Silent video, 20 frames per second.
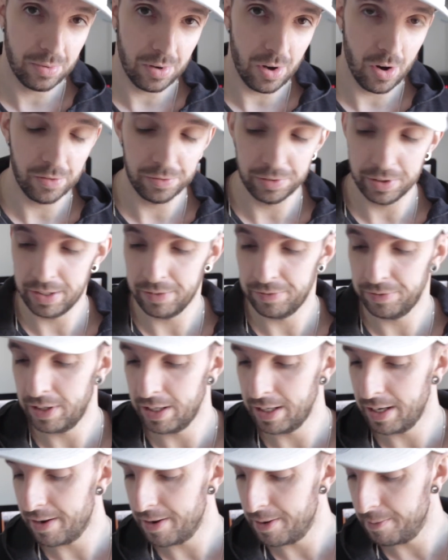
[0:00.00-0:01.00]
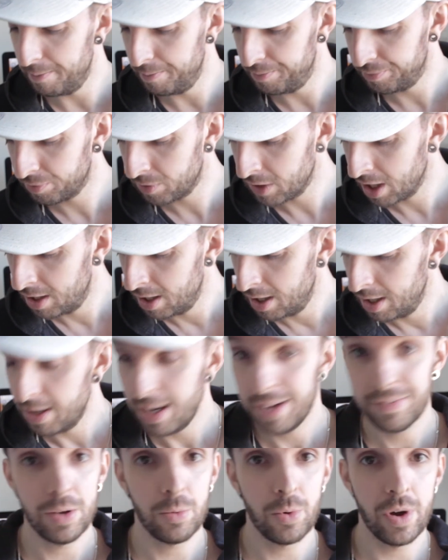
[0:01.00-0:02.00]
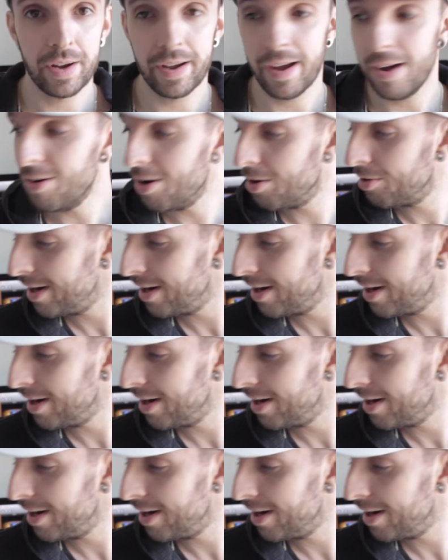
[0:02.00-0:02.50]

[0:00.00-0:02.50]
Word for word: hopefully, if the um, if they work out all